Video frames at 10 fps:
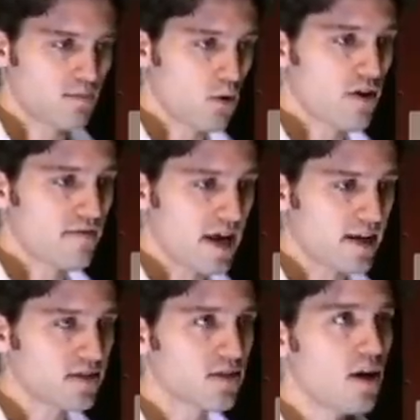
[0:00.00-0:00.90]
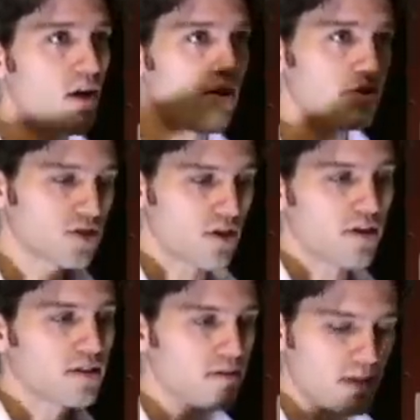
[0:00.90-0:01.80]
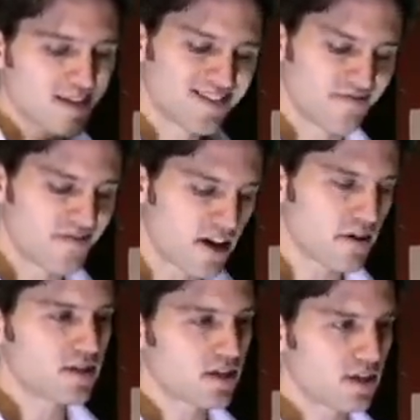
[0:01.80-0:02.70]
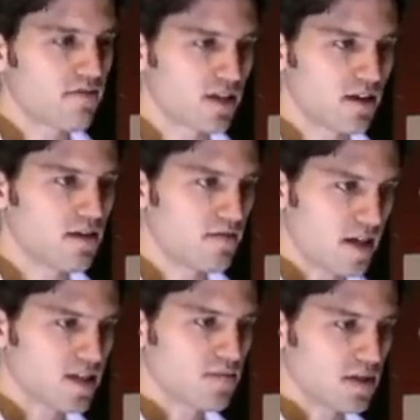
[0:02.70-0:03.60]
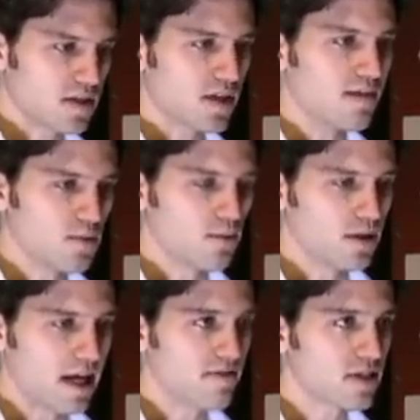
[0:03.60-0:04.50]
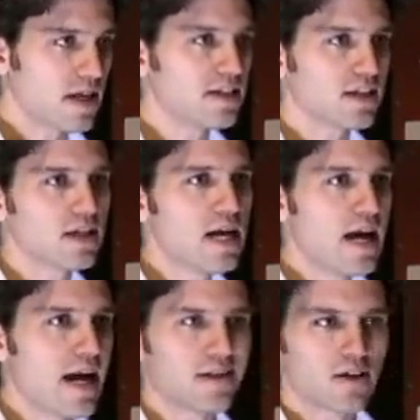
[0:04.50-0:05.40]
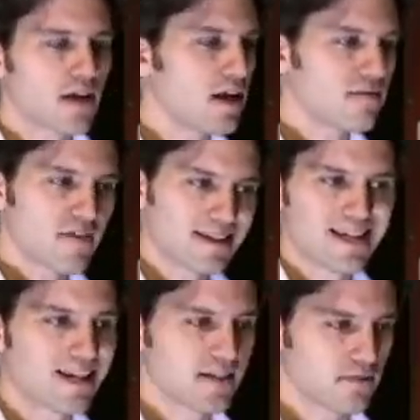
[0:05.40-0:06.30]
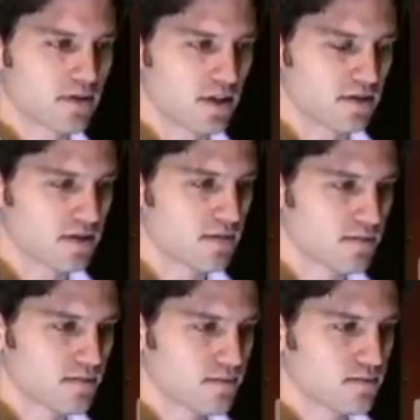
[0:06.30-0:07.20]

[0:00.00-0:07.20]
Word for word: and are more advanced are starting to make very significant investments in mobile advertising and they're getting fantastic results.